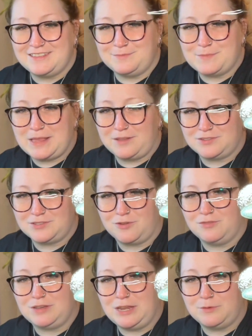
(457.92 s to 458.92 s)
My little
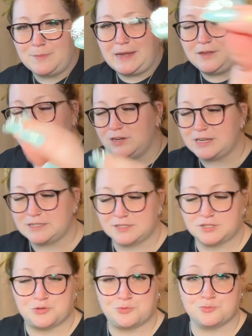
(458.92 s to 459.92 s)
skull needle minder has
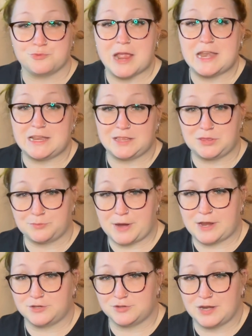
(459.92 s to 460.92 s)
shredded
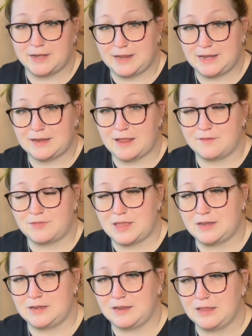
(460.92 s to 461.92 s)
thread trying to get it out of that
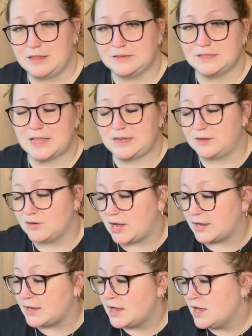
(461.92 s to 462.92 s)
into that needle
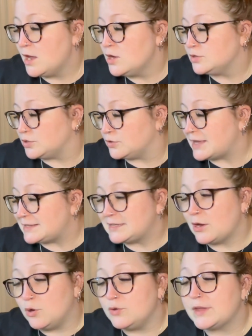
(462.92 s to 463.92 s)
eye. So that's the
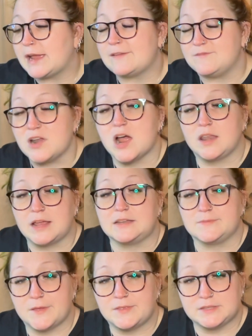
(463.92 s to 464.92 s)
only thing I've not liked
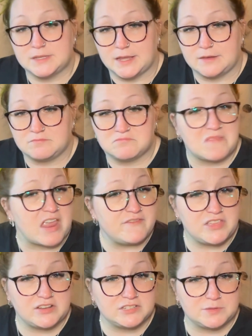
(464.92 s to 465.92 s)
about this kit.
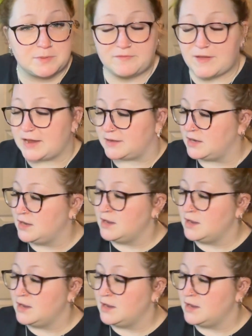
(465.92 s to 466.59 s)
Everything else has been fine.